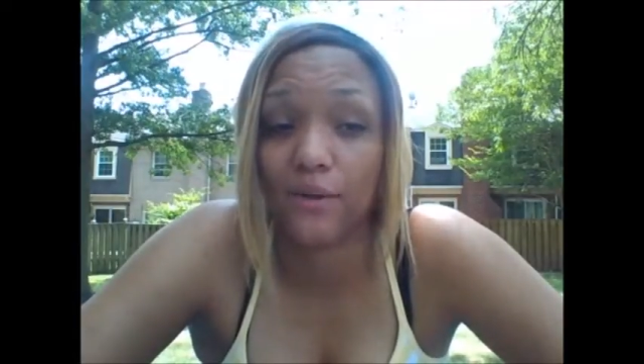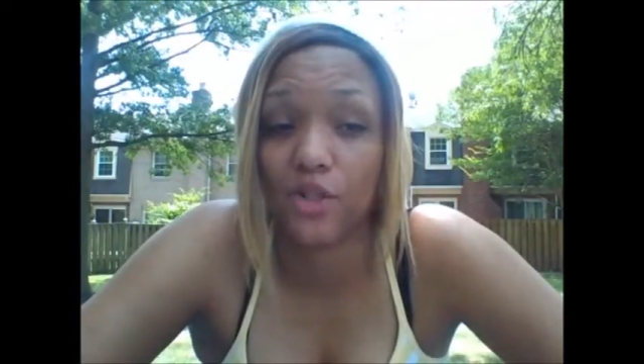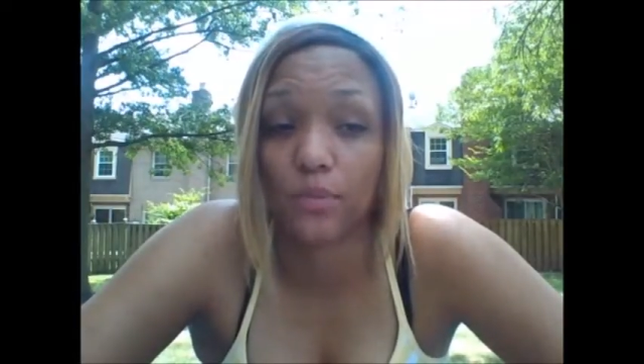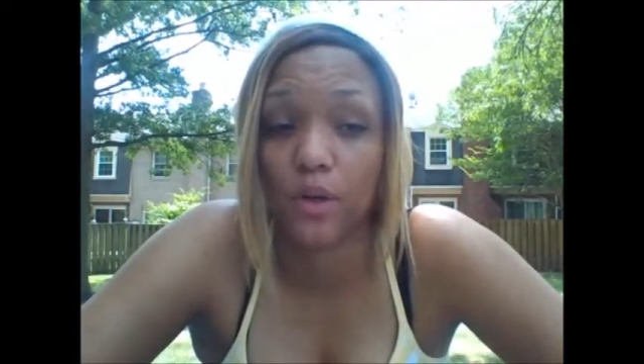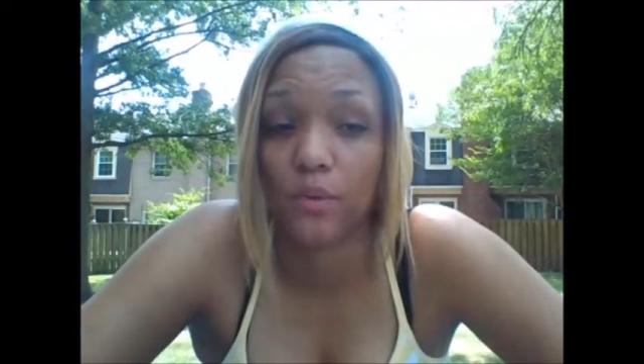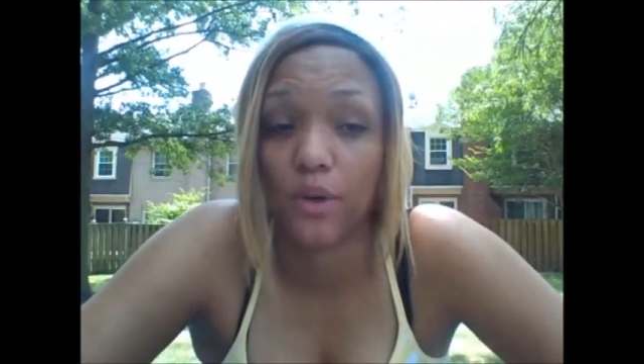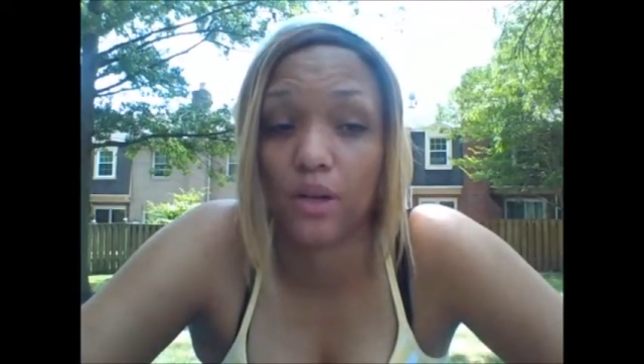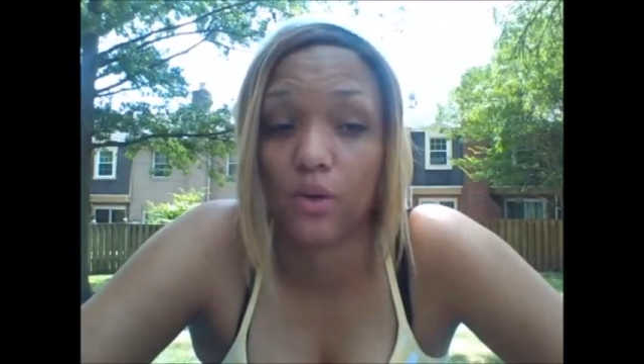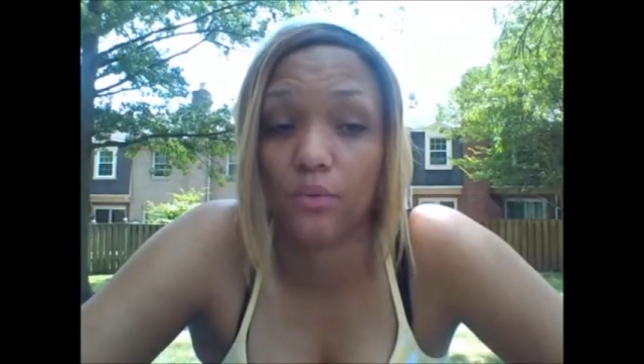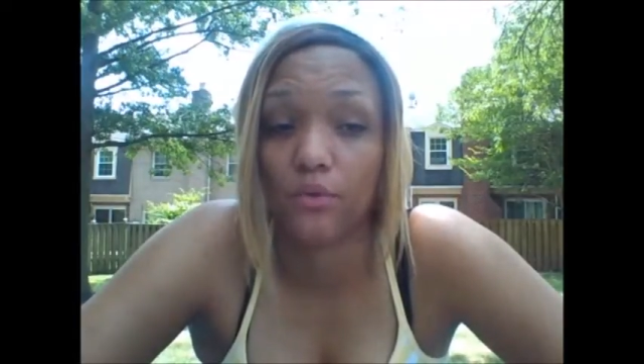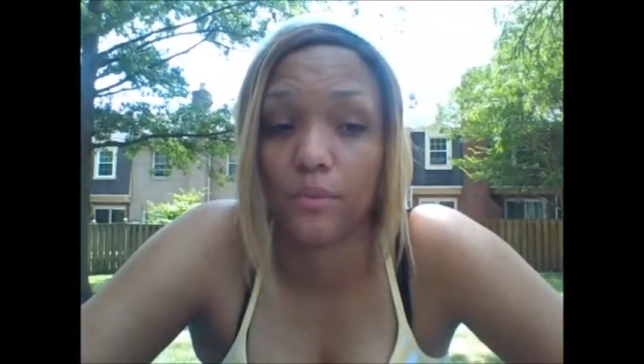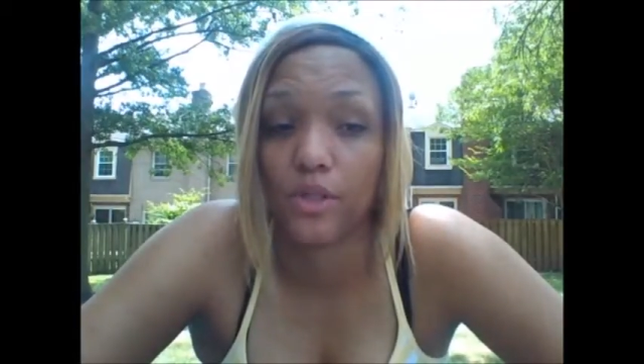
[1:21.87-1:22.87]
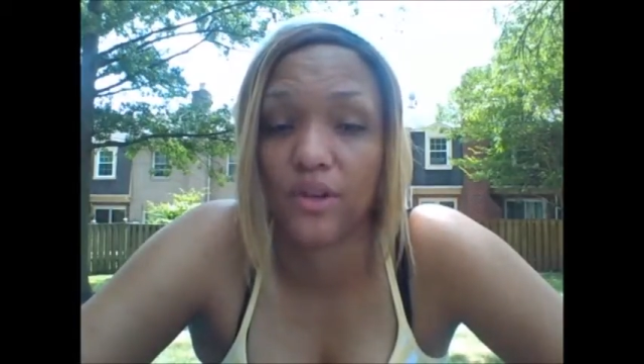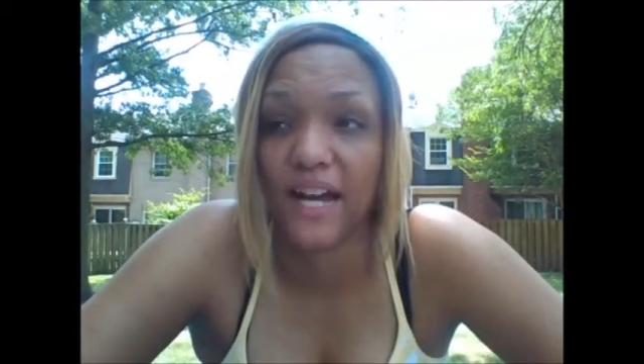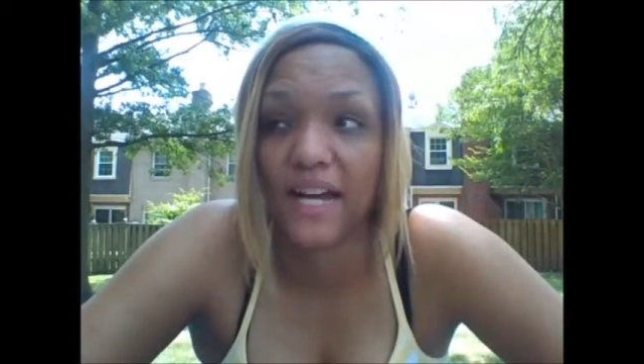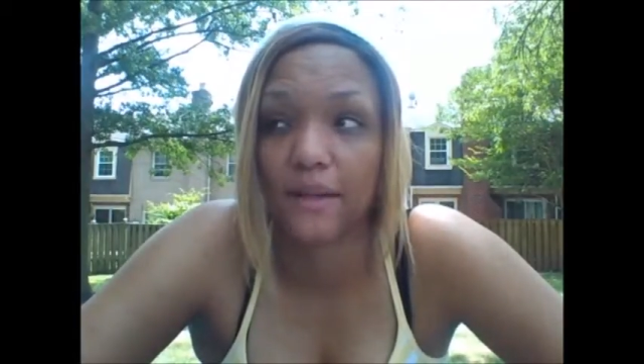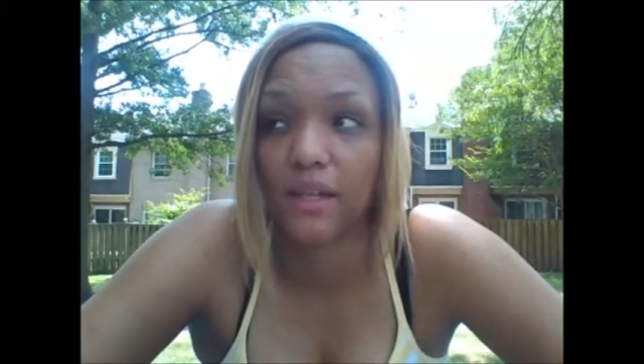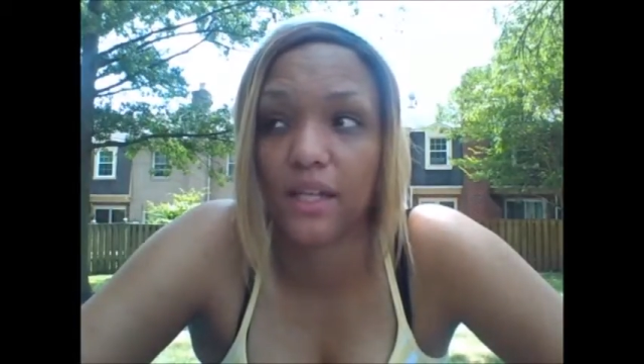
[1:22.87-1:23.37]
I was on my way home from a
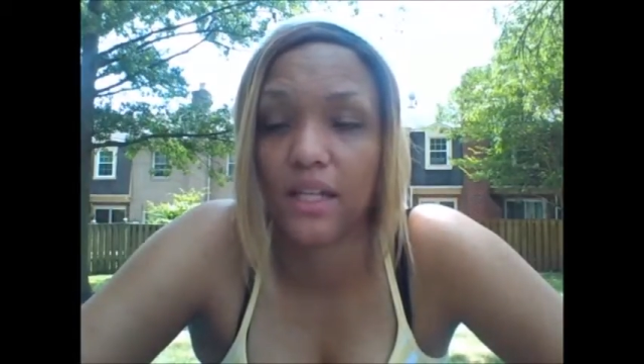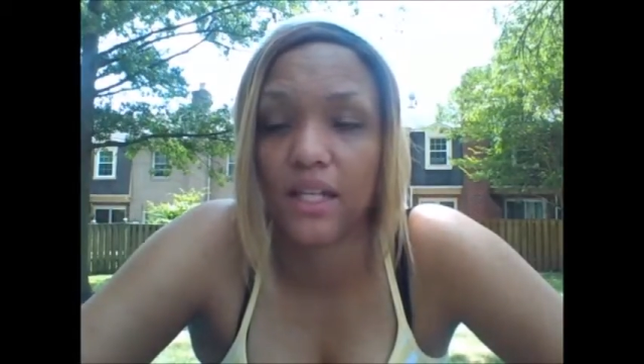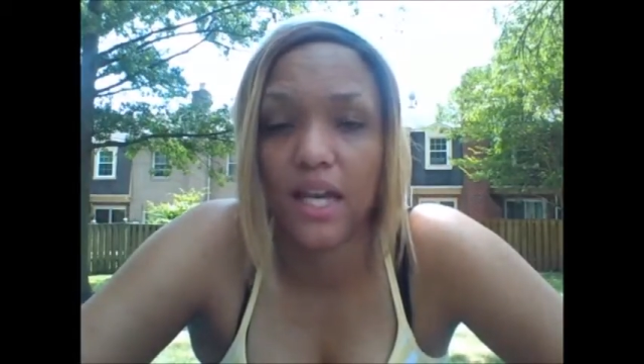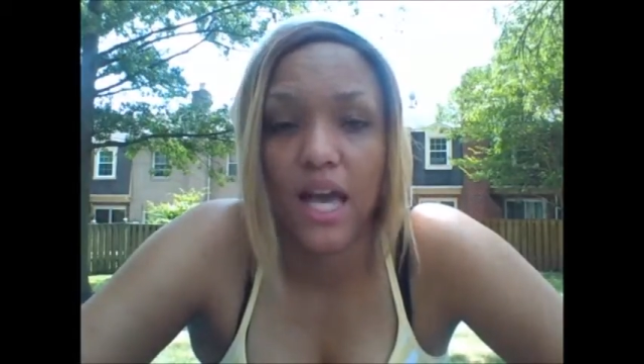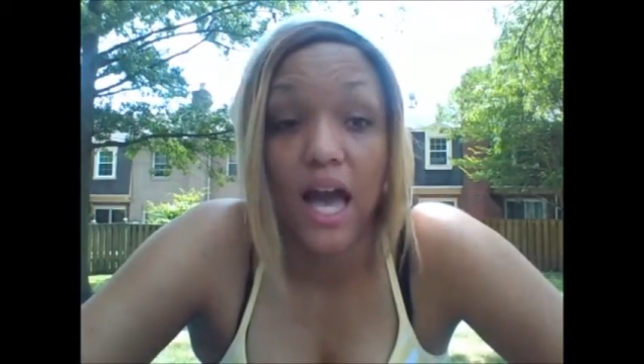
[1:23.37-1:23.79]
track meet.